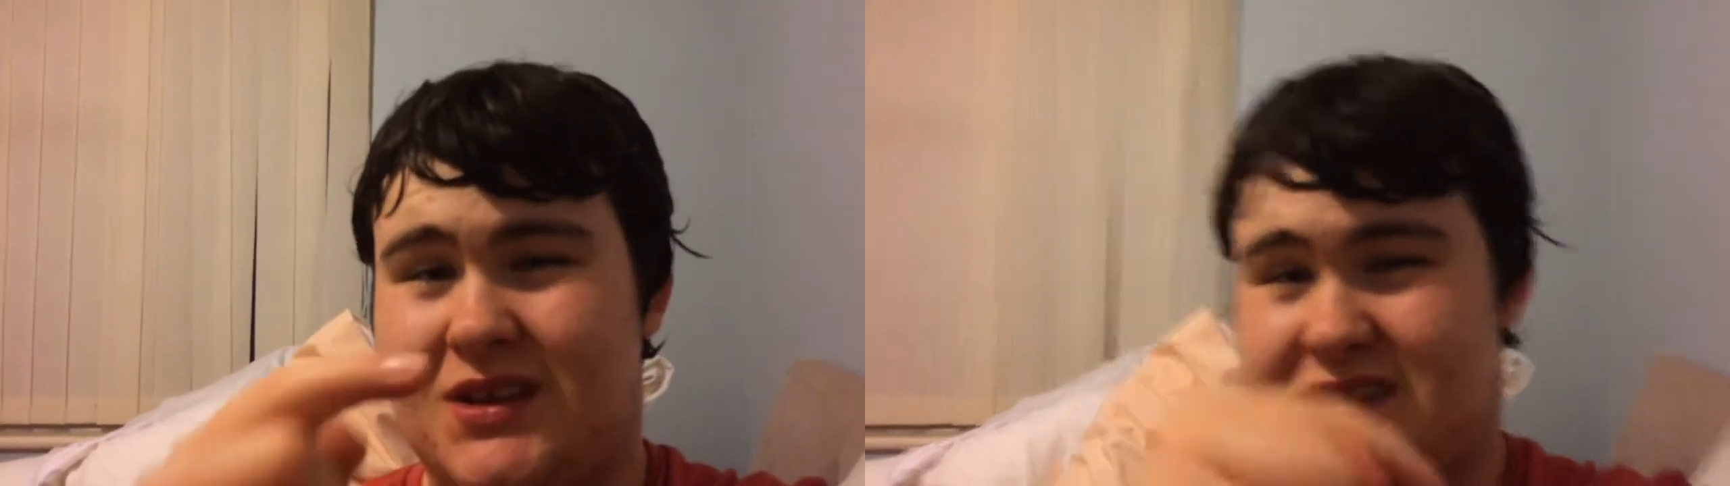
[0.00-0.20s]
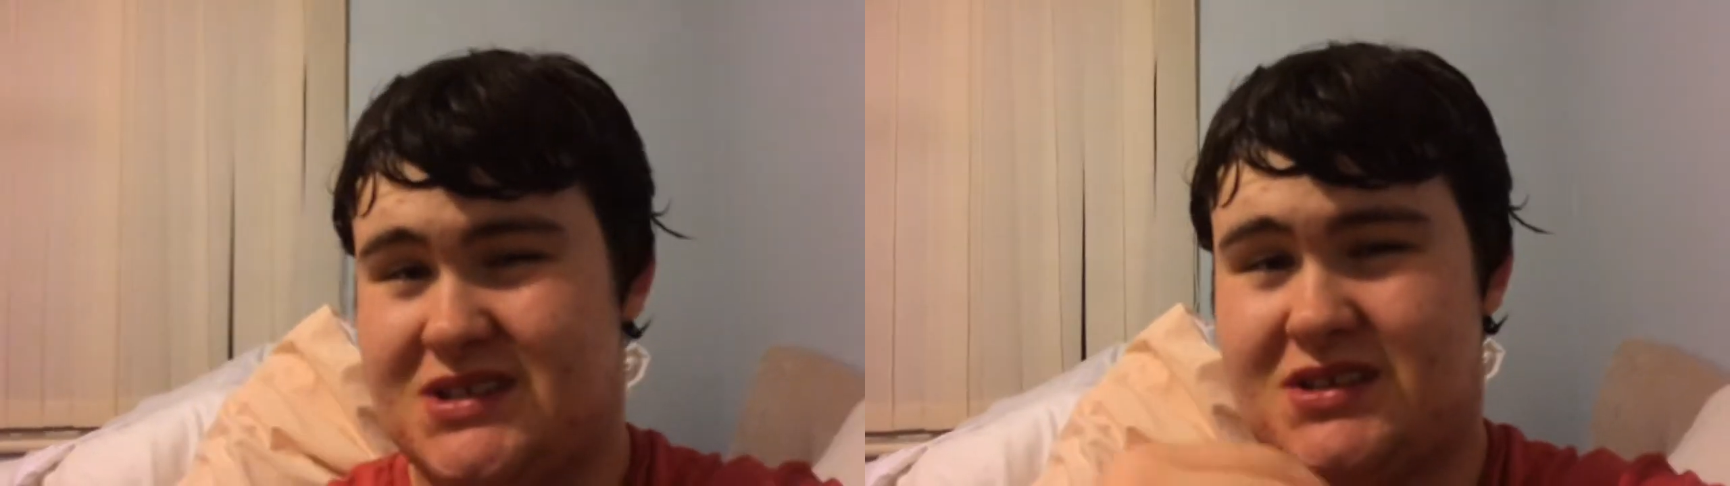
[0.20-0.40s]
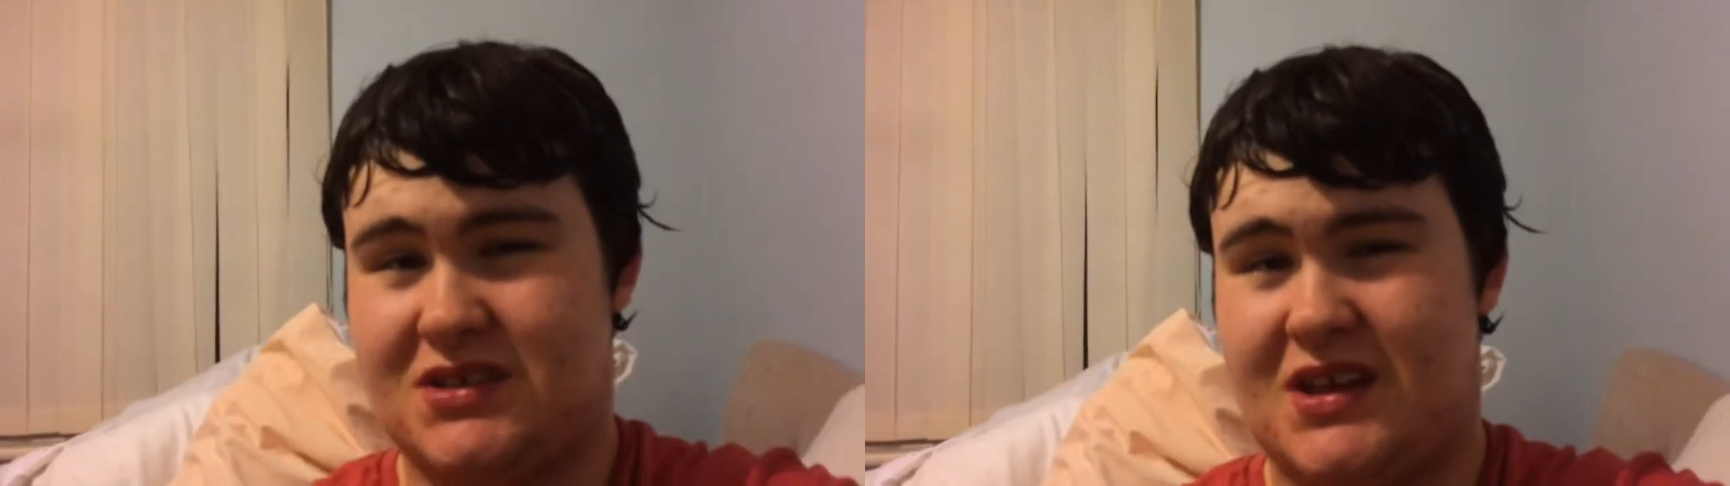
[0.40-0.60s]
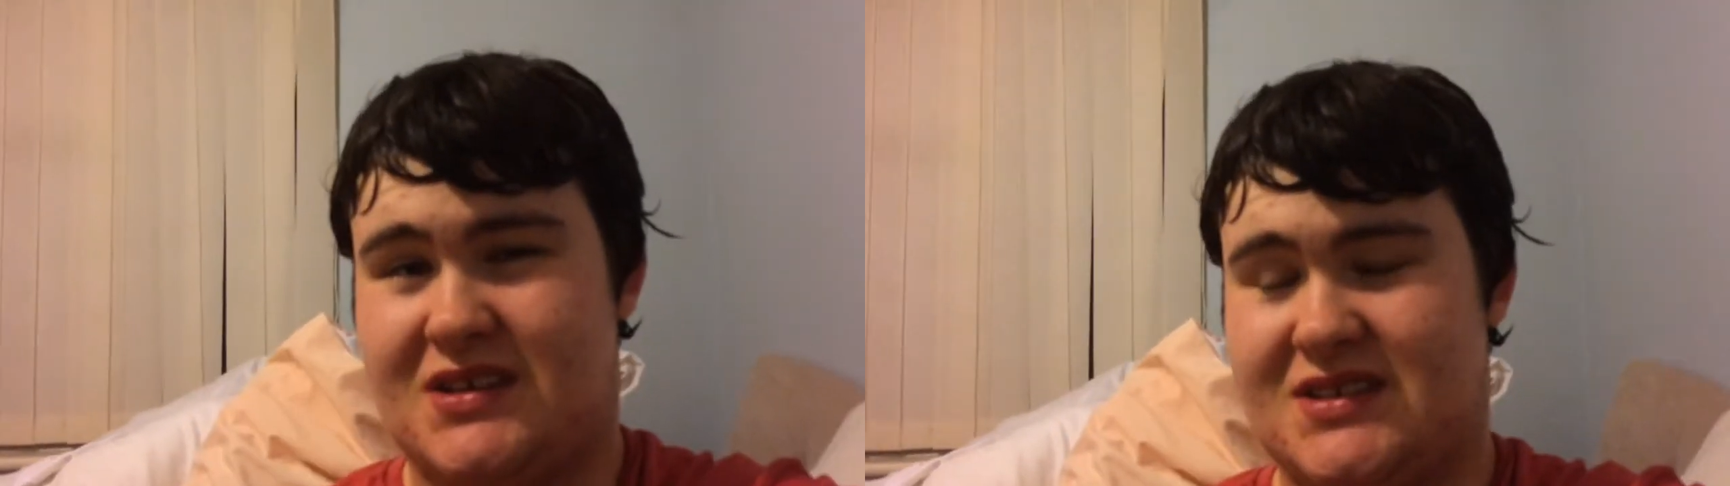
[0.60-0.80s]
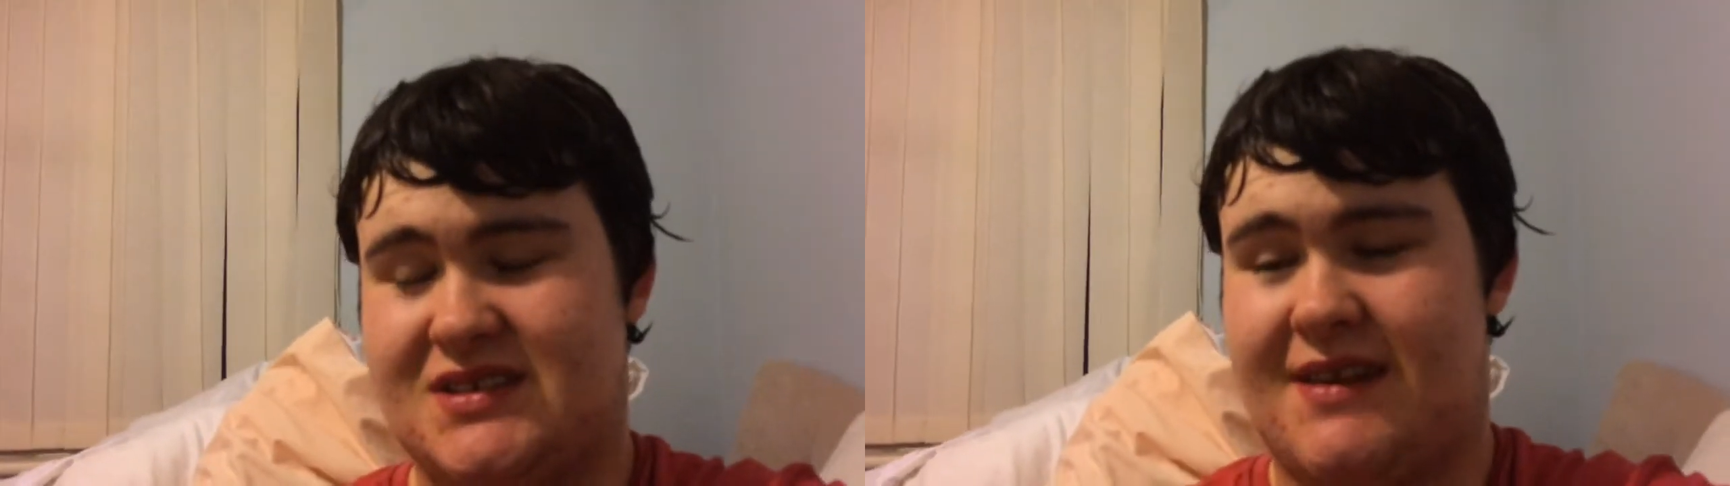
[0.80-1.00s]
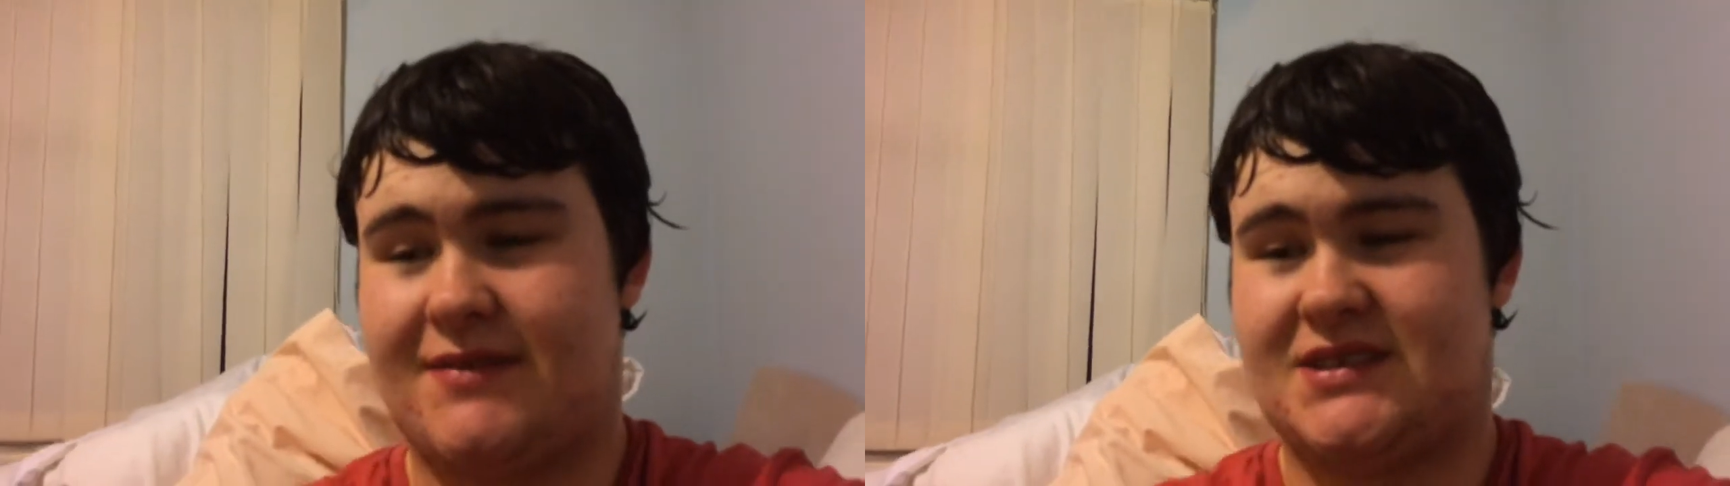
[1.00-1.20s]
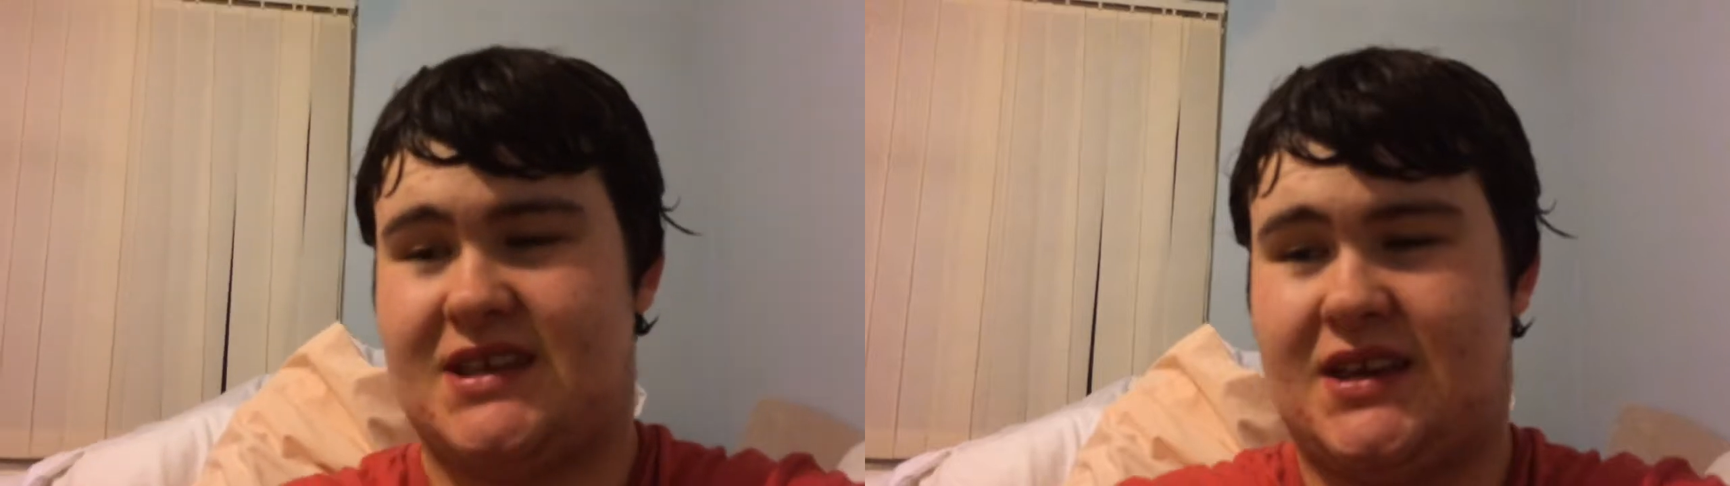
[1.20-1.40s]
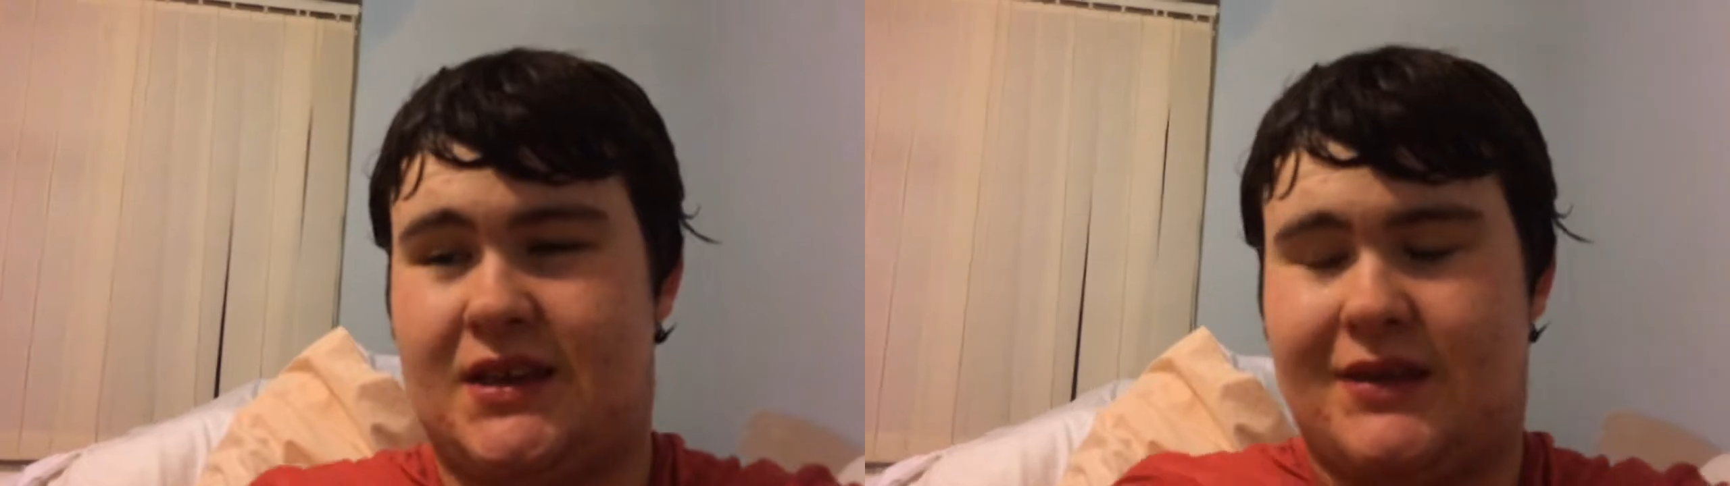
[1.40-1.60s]
This is
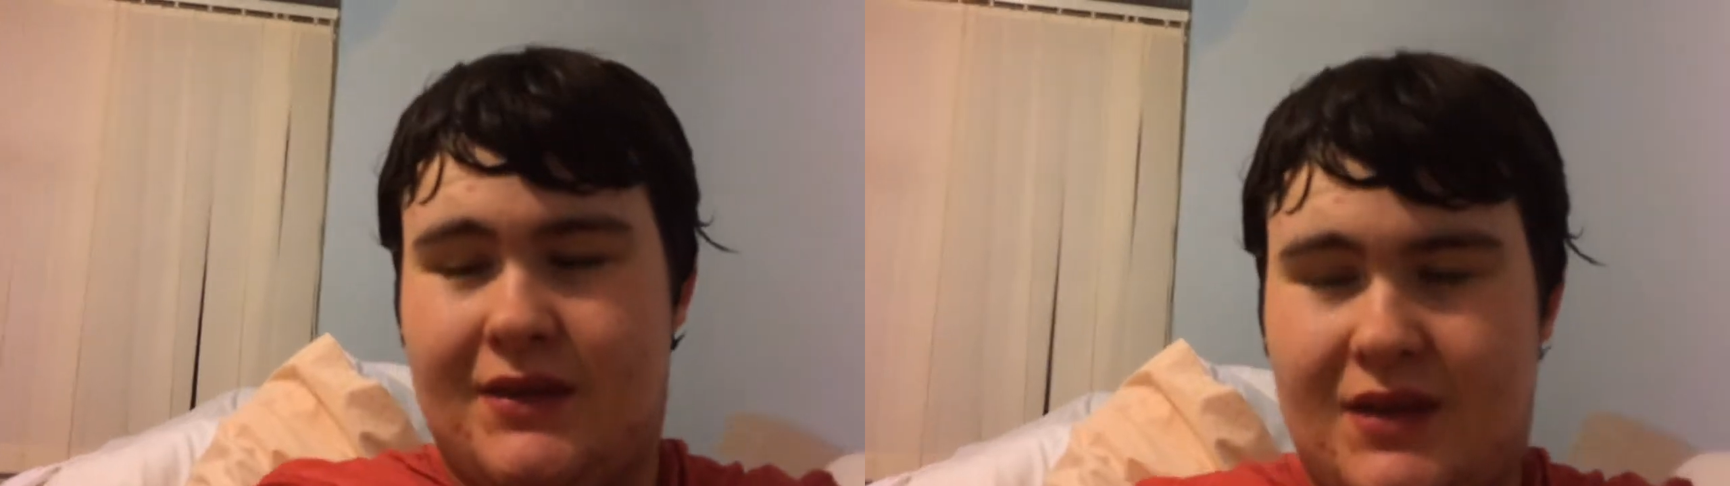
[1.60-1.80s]
2017.